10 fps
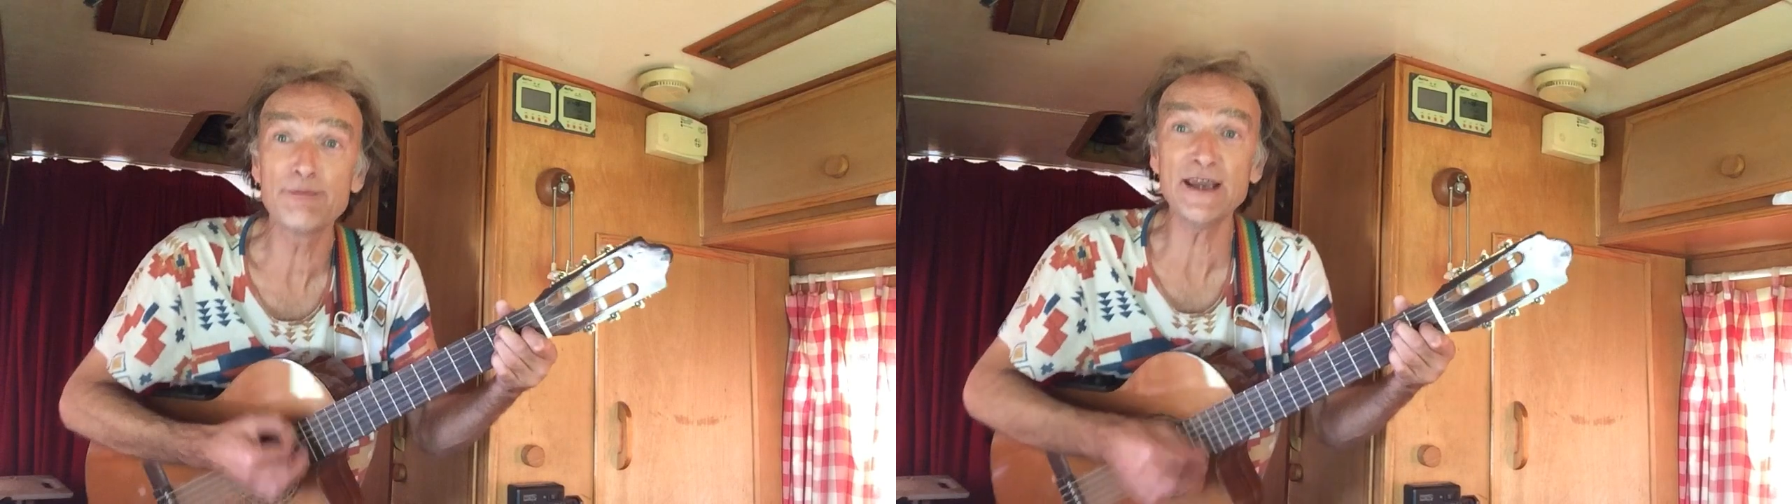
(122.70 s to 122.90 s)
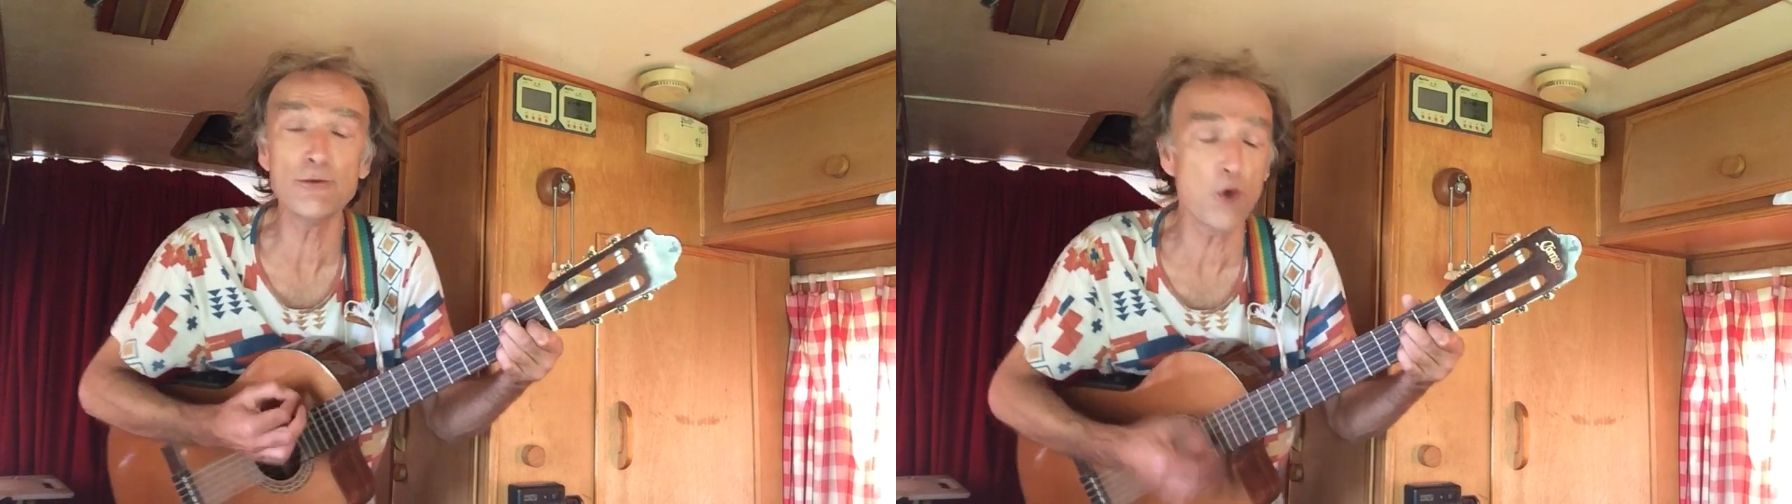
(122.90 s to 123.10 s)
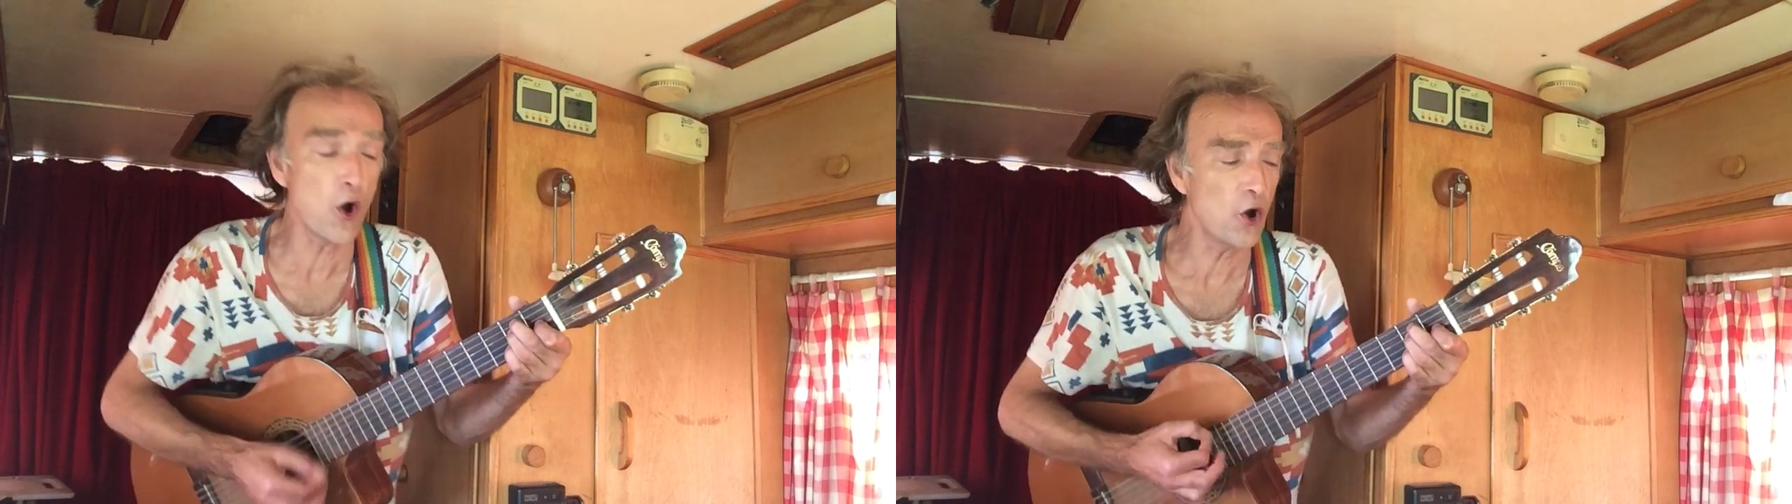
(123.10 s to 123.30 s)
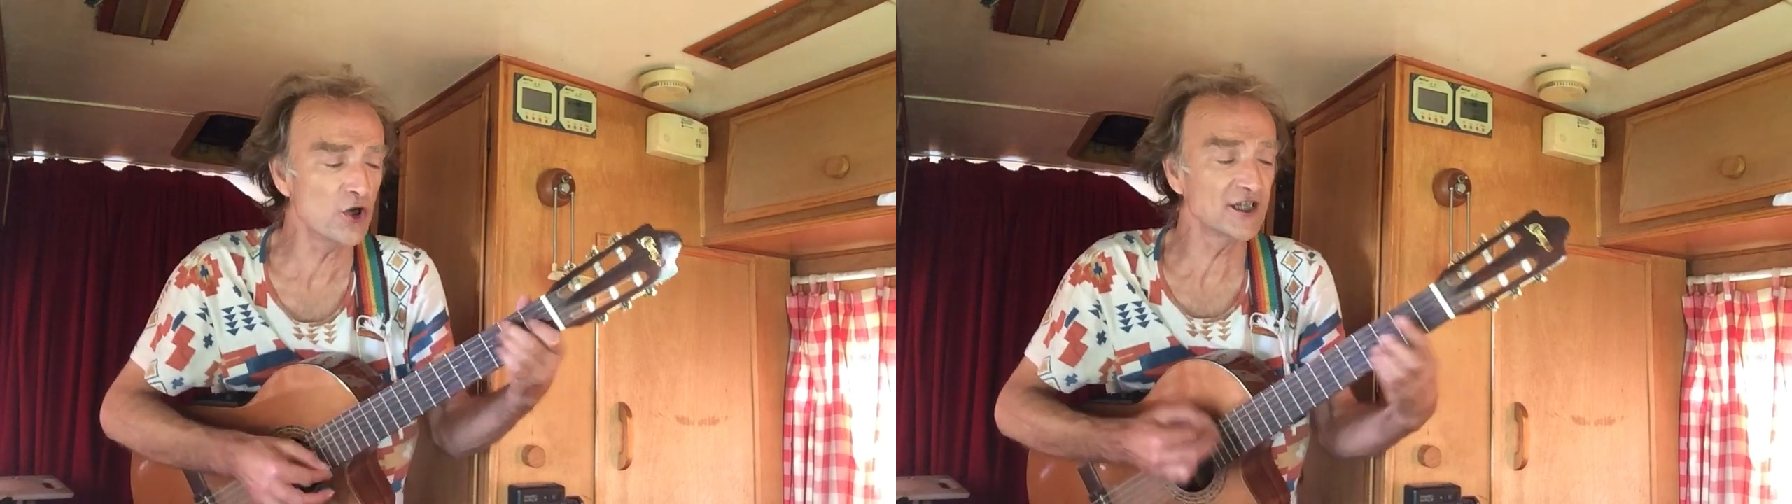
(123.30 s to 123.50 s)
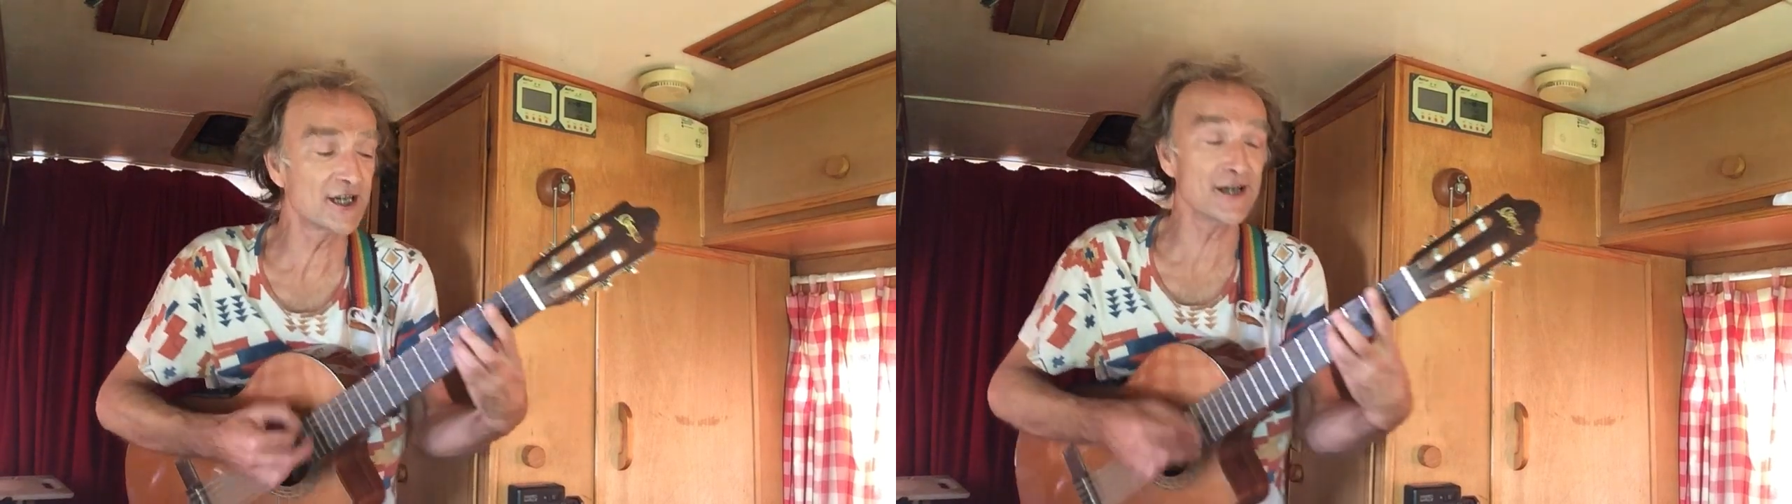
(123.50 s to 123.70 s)
be
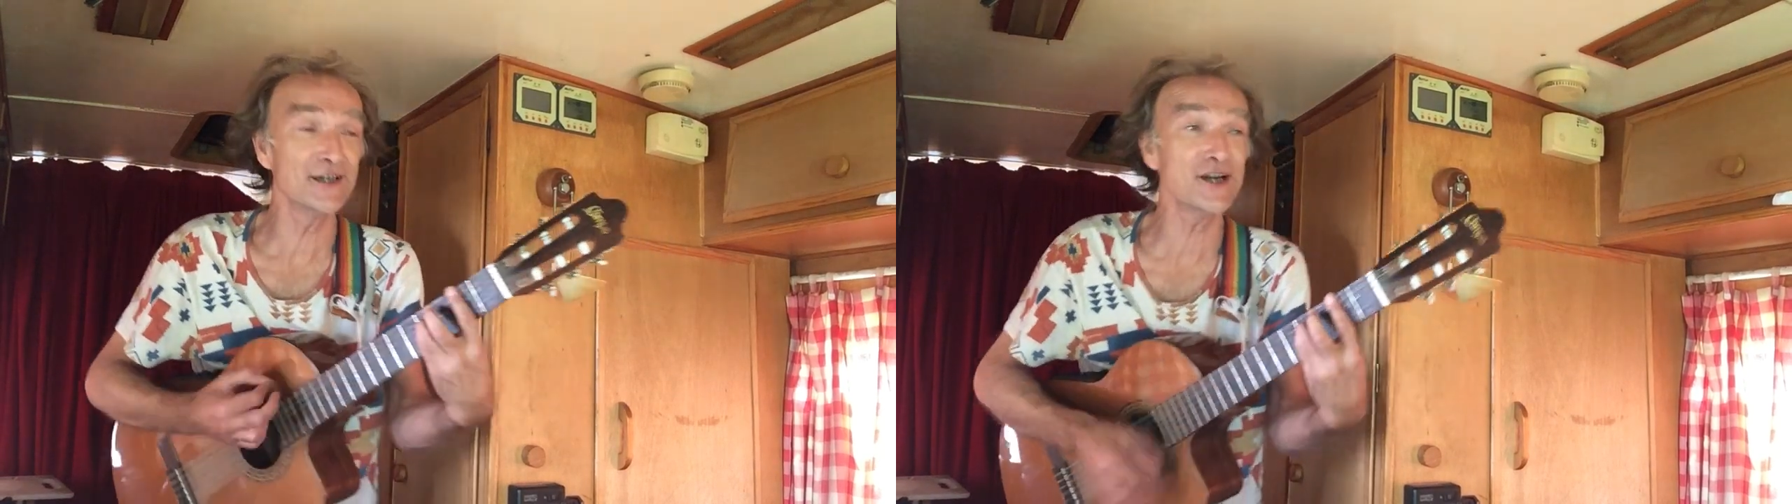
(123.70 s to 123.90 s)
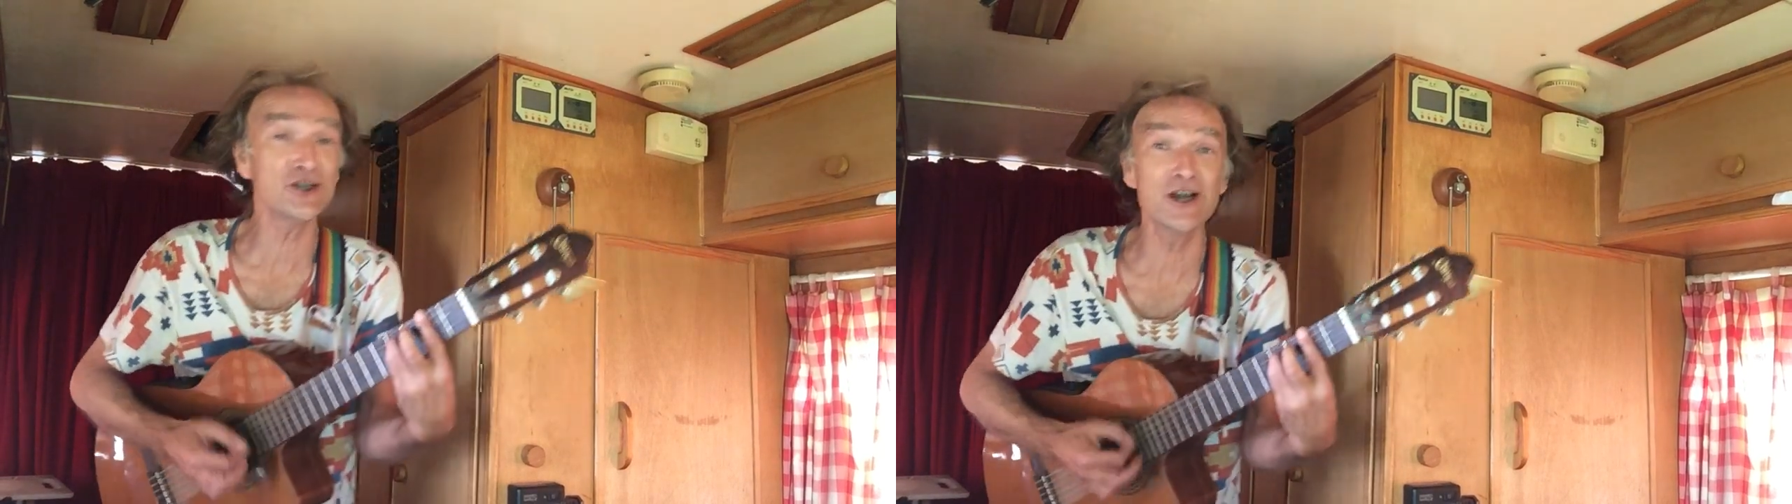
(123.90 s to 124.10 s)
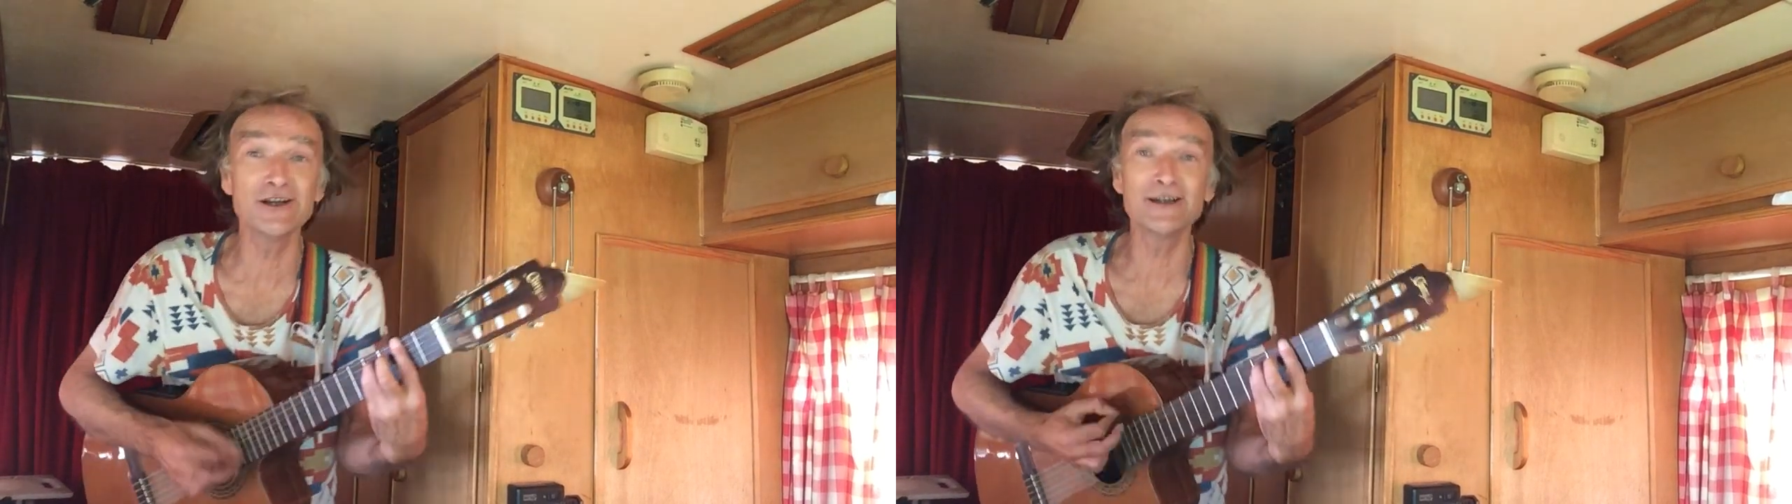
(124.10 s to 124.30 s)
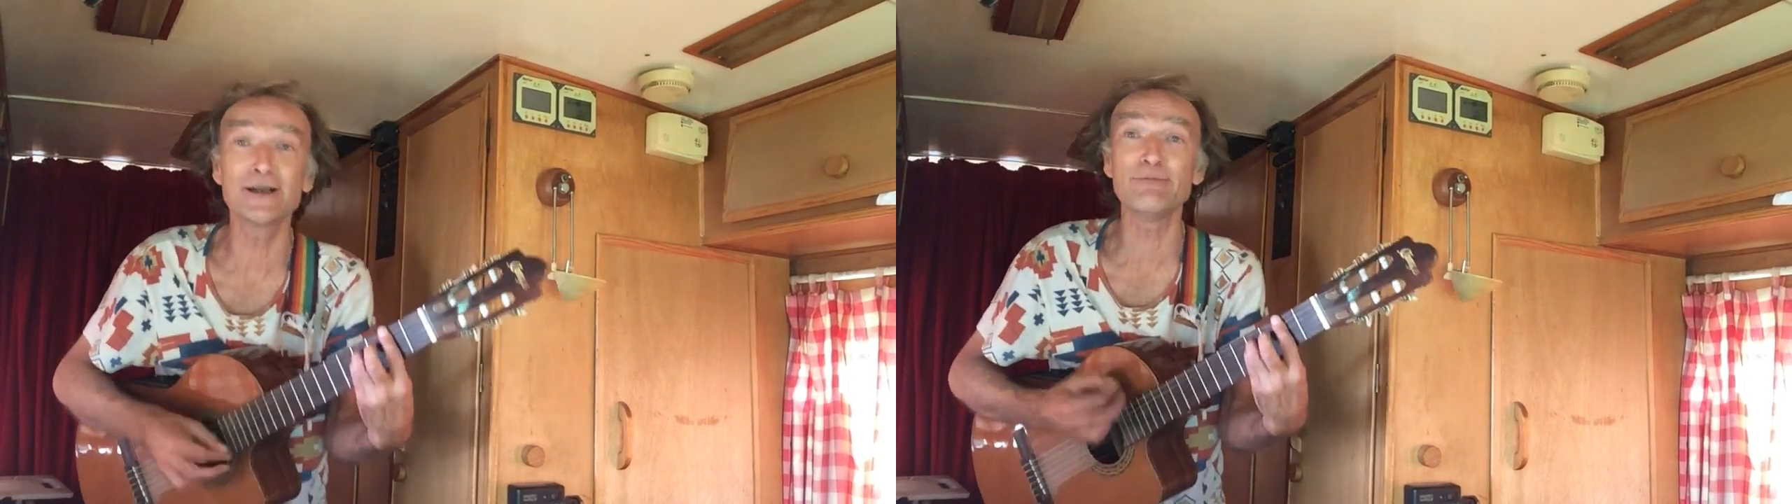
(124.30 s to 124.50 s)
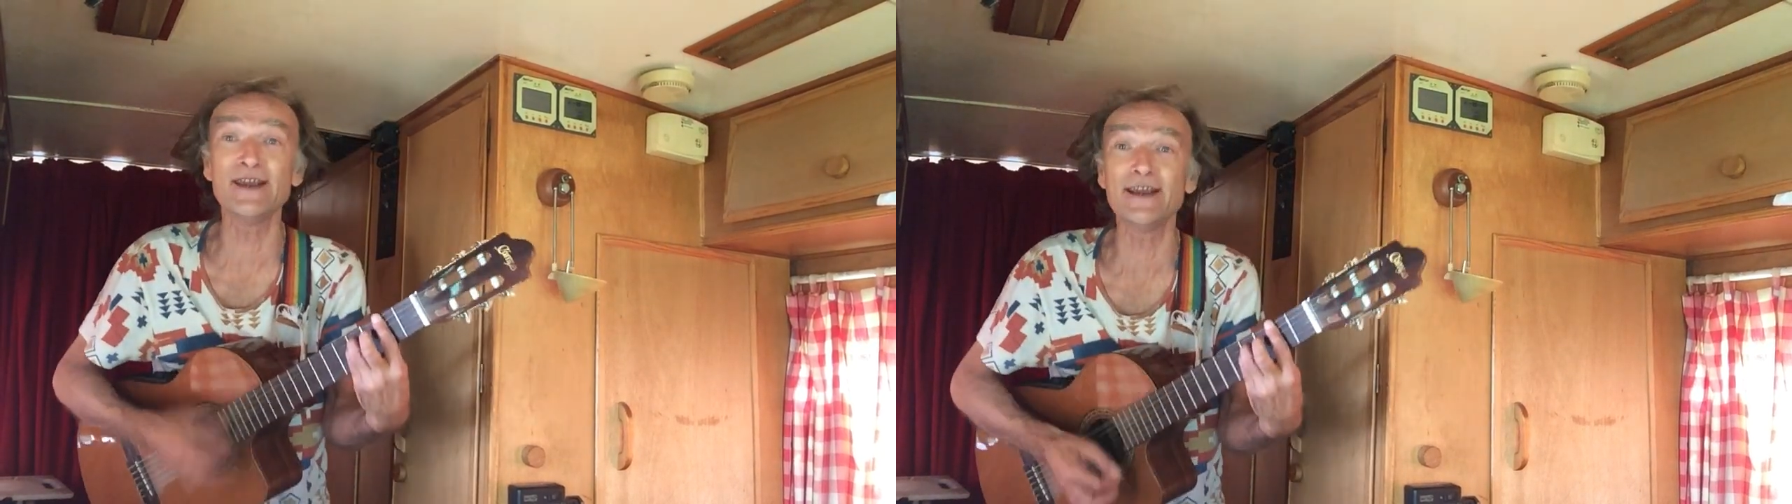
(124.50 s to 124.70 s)
worn. Conditioned
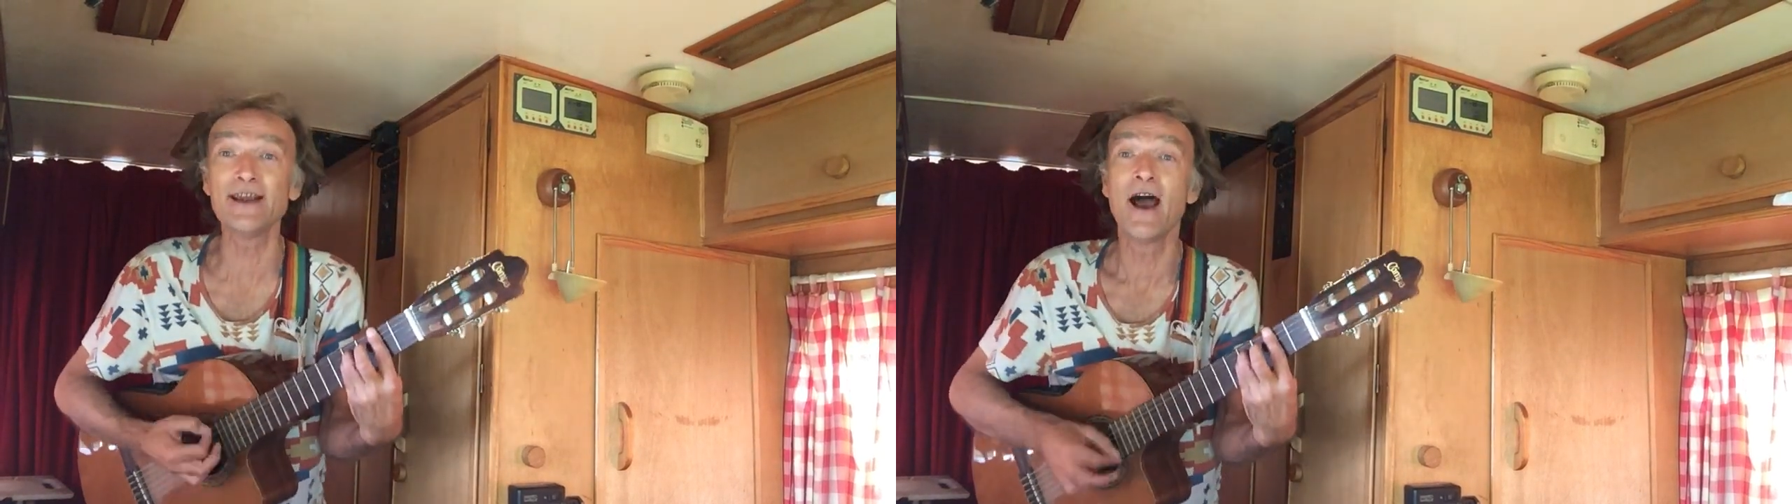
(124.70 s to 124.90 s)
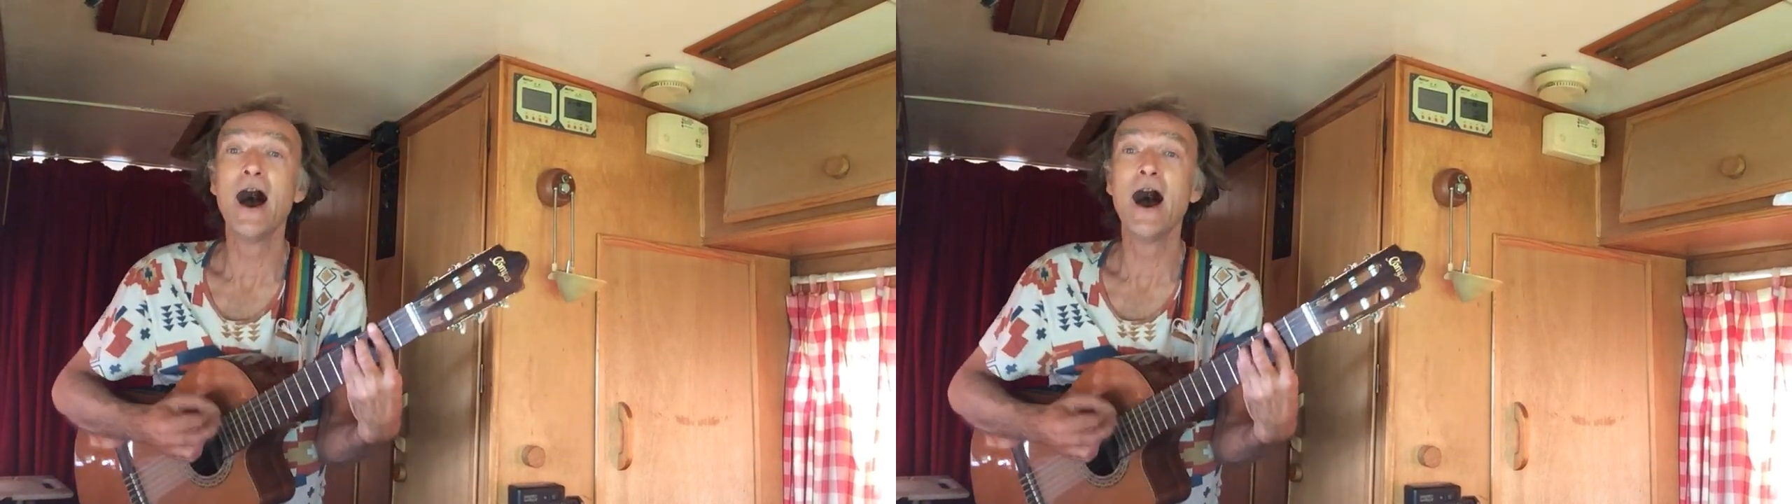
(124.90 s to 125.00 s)
to be